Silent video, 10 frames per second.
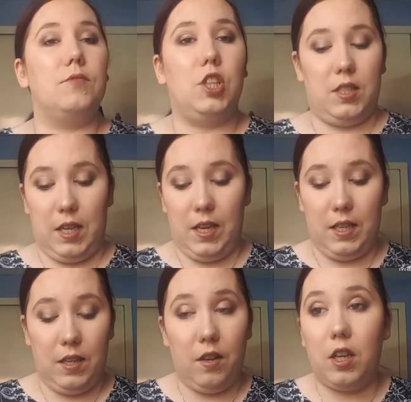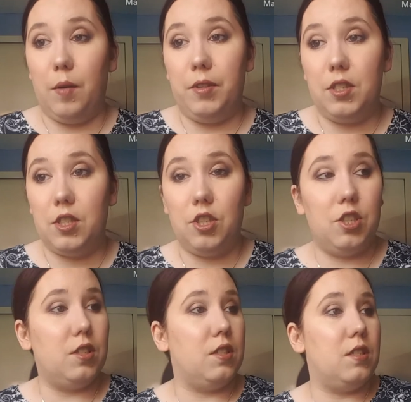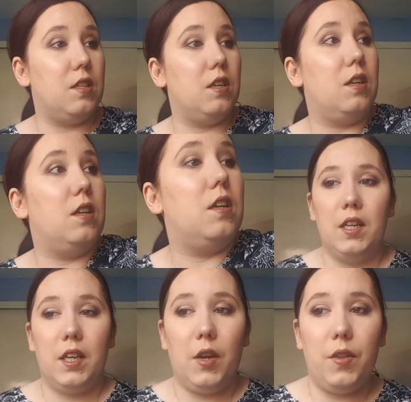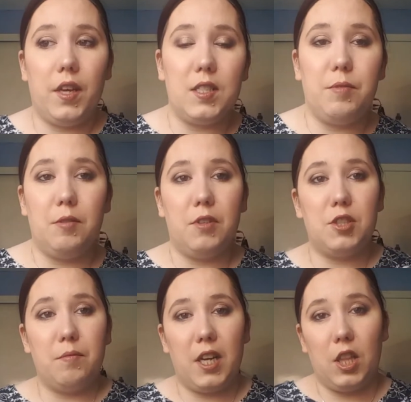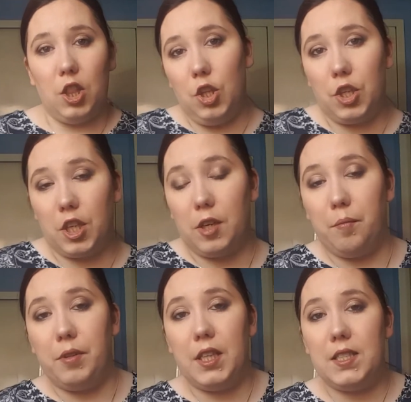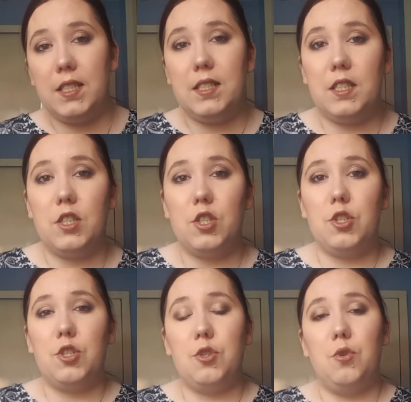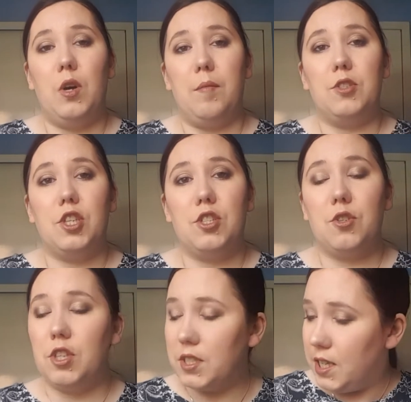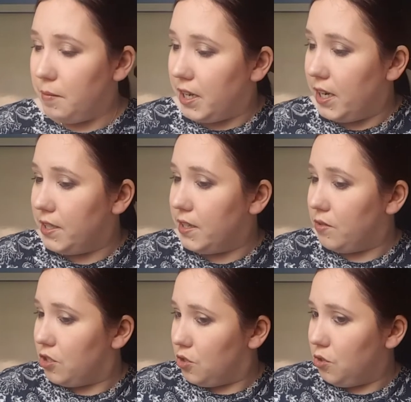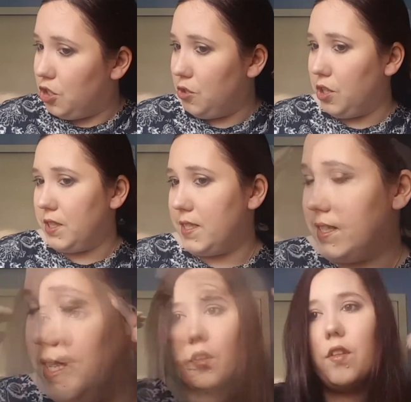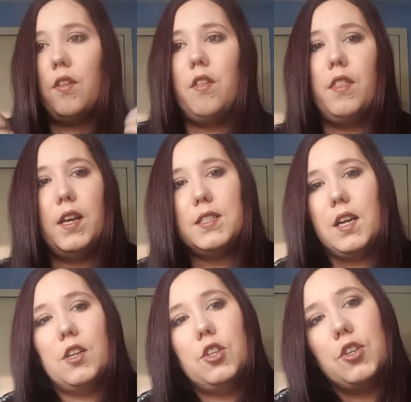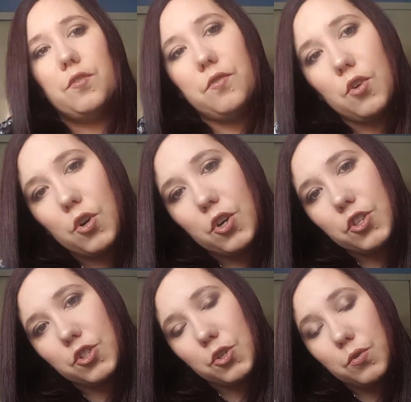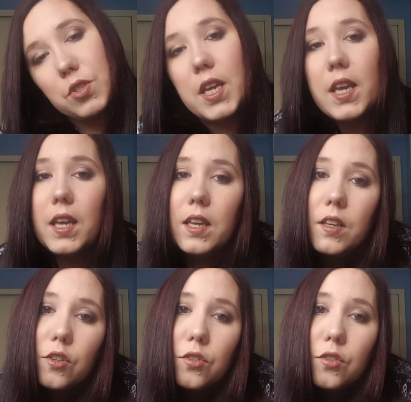Just in a couple of scooshes. Now that is pretty much my look completed. So I'm just going to take my hair down so you can see. That's our look for today.